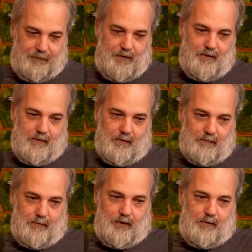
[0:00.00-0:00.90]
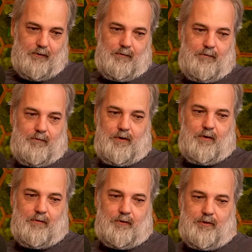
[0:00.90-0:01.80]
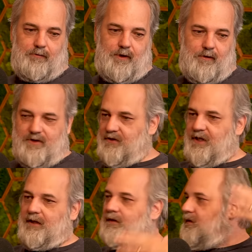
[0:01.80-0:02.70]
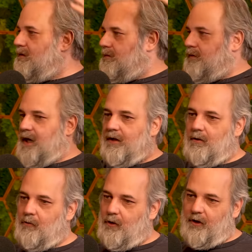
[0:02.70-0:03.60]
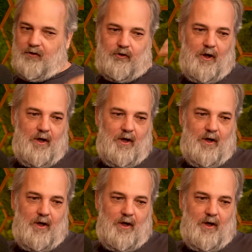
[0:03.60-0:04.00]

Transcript: Your career is linked to paying your mortgage.